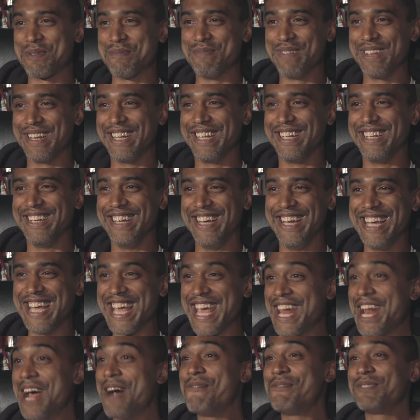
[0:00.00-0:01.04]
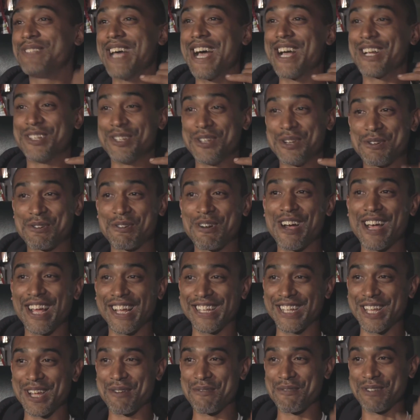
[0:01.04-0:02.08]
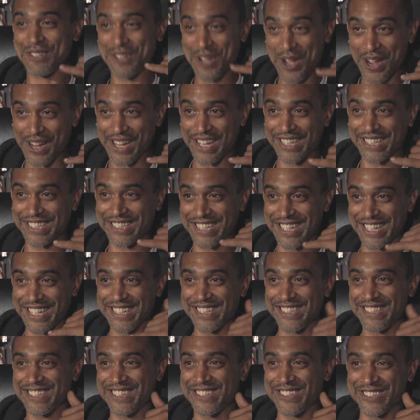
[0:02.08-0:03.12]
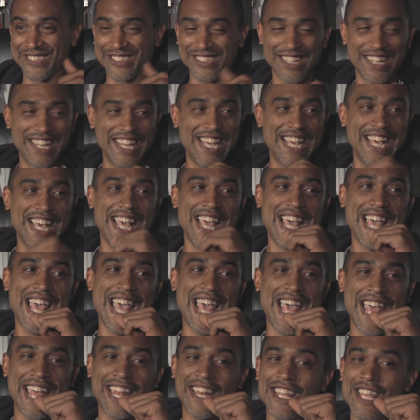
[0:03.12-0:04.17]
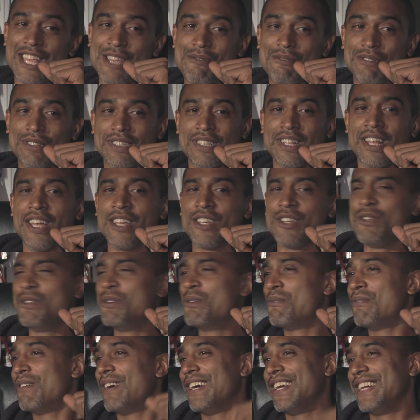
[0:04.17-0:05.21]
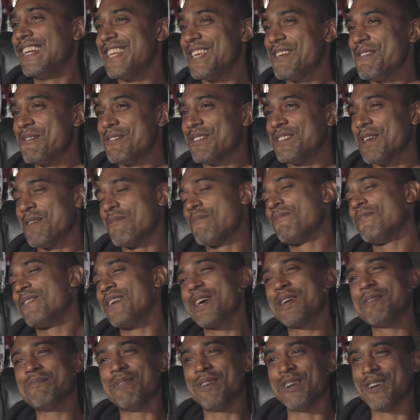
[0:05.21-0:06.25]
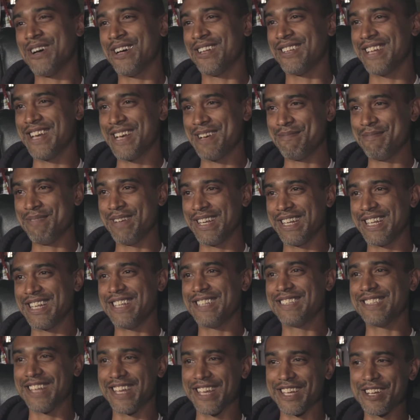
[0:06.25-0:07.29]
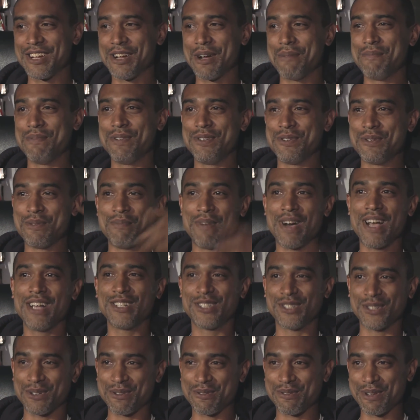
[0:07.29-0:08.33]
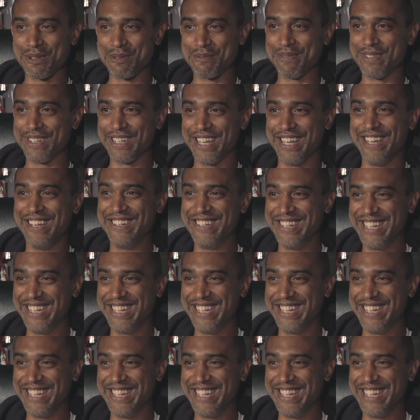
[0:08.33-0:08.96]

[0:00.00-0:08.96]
minute, and I was actually crying, like we're talking shedding tears. And he was like, you know what? He was like, forget about all that, man. He's like, come and do my show with me.